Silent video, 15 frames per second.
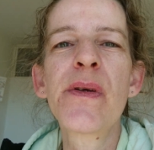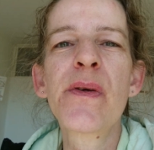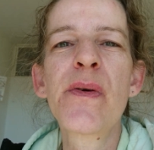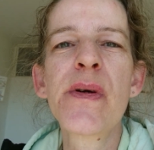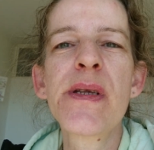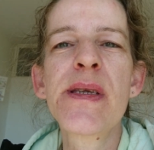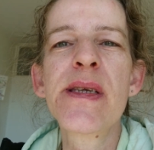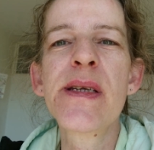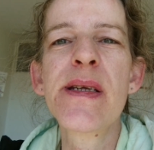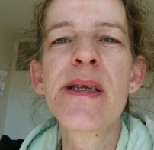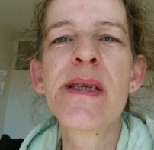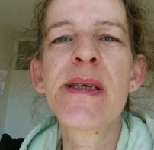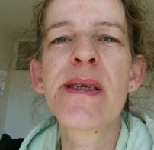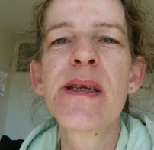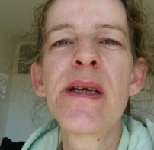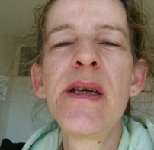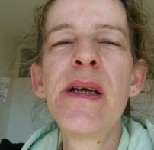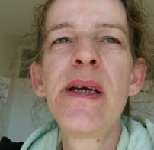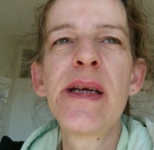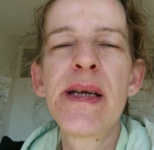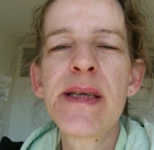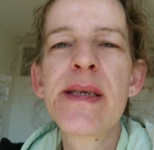coincidence
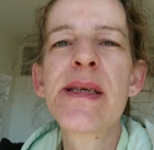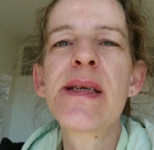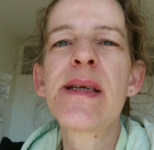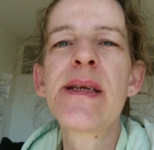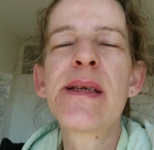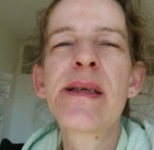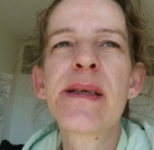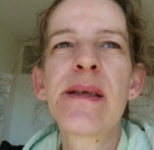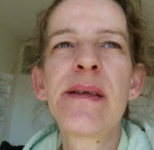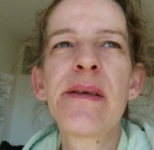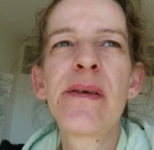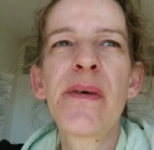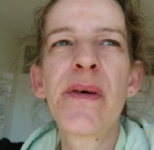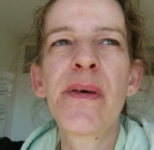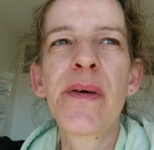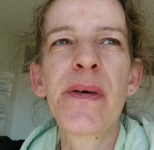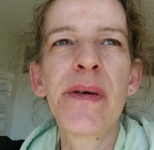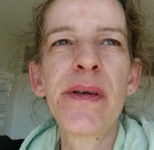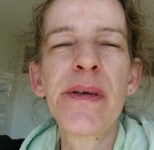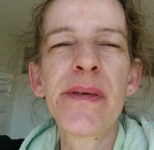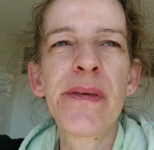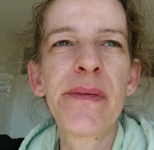incident or